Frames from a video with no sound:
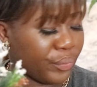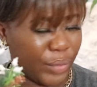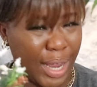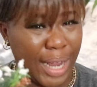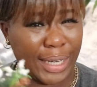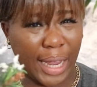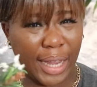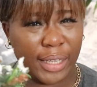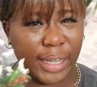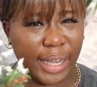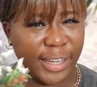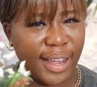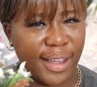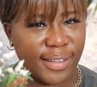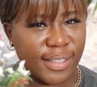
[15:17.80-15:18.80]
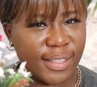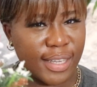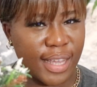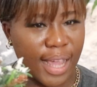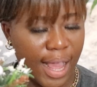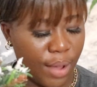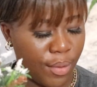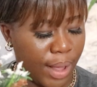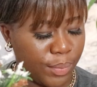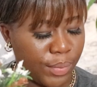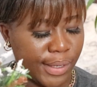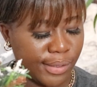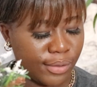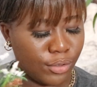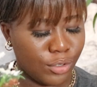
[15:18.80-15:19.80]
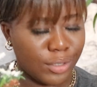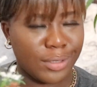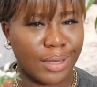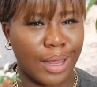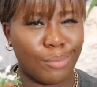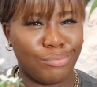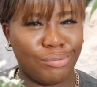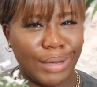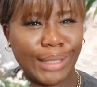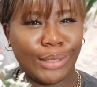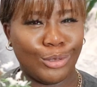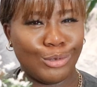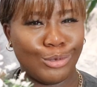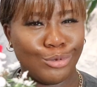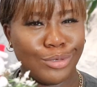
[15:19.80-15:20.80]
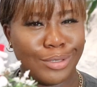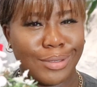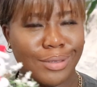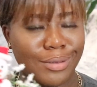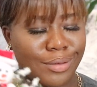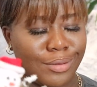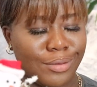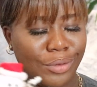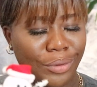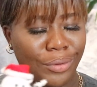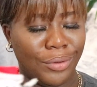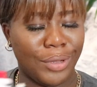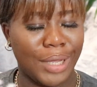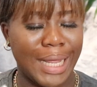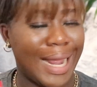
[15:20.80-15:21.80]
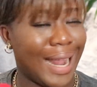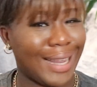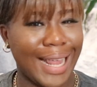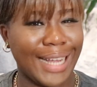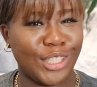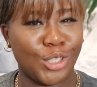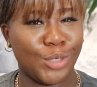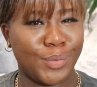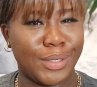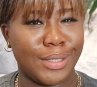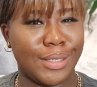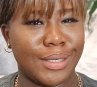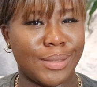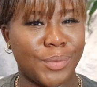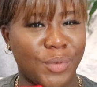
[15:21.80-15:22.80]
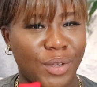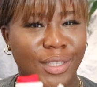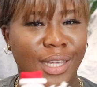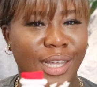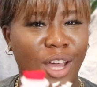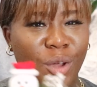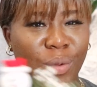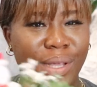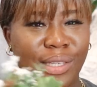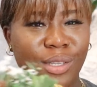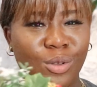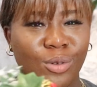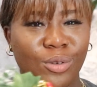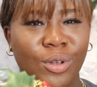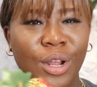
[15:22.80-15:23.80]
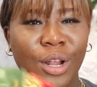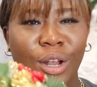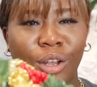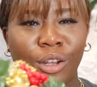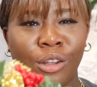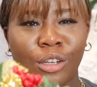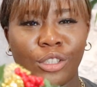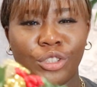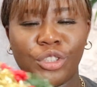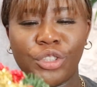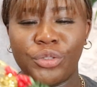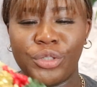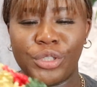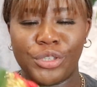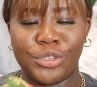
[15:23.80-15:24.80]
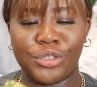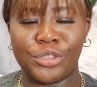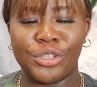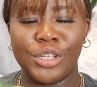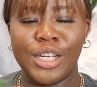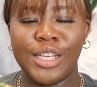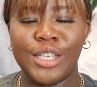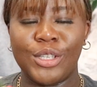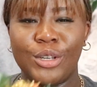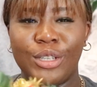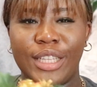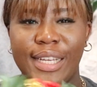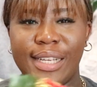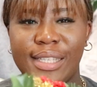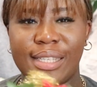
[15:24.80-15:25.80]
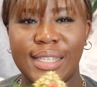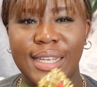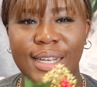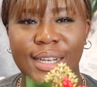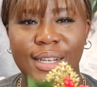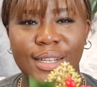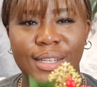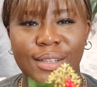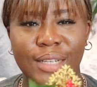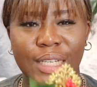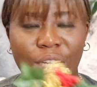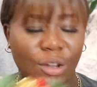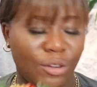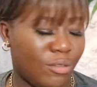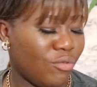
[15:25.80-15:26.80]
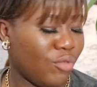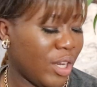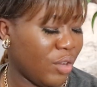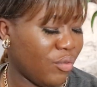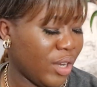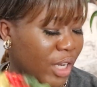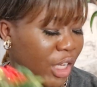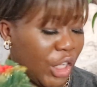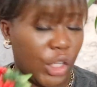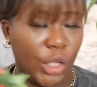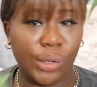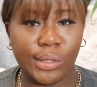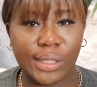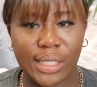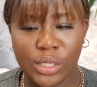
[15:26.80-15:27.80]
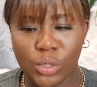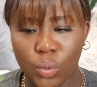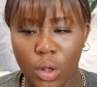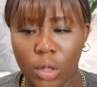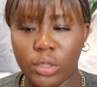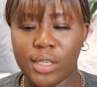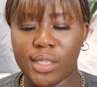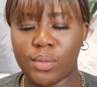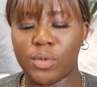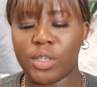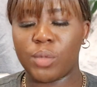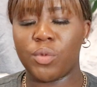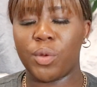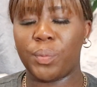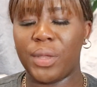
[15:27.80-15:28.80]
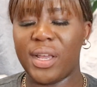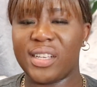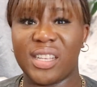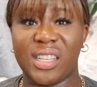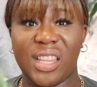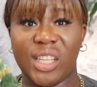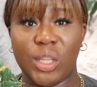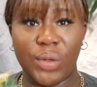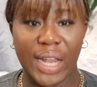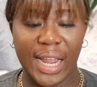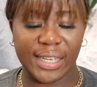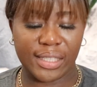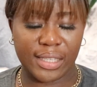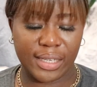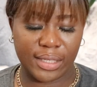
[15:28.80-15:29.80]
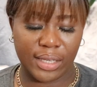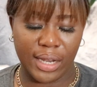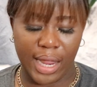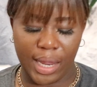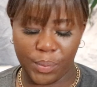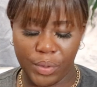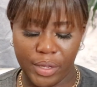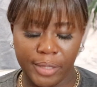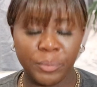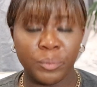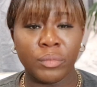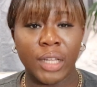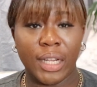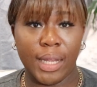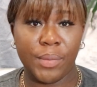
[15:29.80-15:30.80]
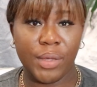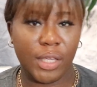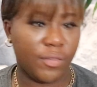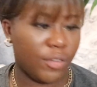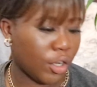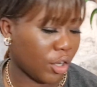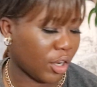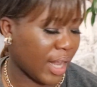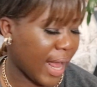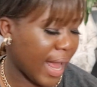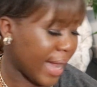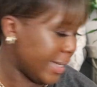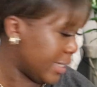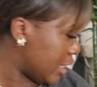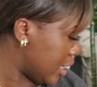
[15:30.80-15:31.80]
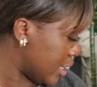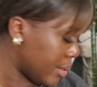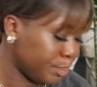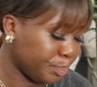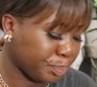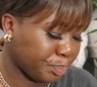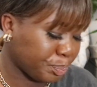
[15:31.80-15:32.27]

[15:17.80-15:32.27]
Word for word: can, can, can you guys see how Abby is using her brain to do things, you know? I like cheap things, but they can always look luxurious. So this, you know, really, really cute as well. This small, small pics, I think they were like 69p. Let me give you another idea.